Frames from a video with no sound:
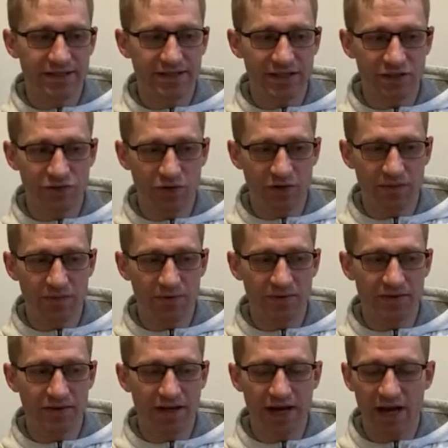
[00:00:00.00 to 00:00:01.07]

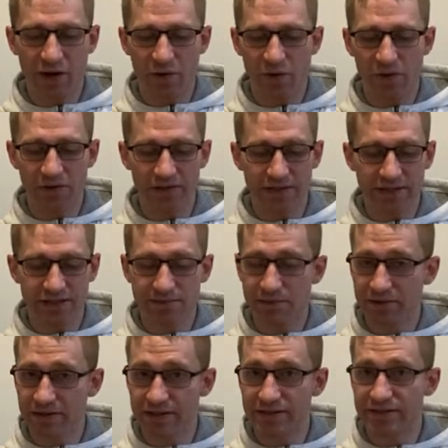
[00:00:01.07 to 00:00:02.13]
enjoyable, high quality
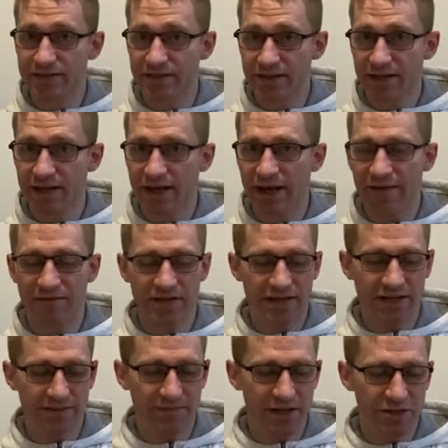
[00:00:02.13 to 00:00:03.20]
experience every
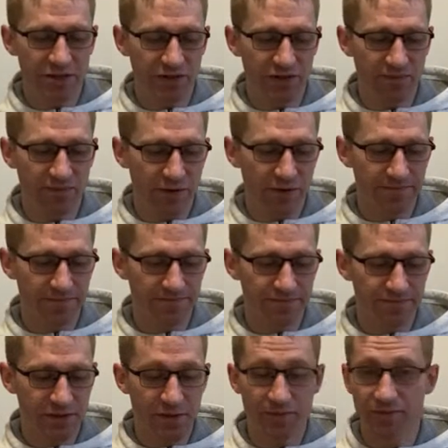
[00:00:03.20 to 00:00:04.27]
time I drink pour.
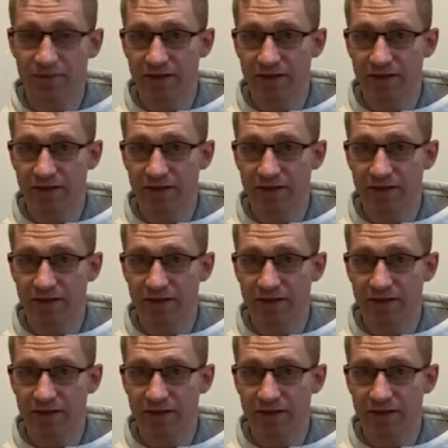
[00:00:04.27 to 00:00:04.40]
So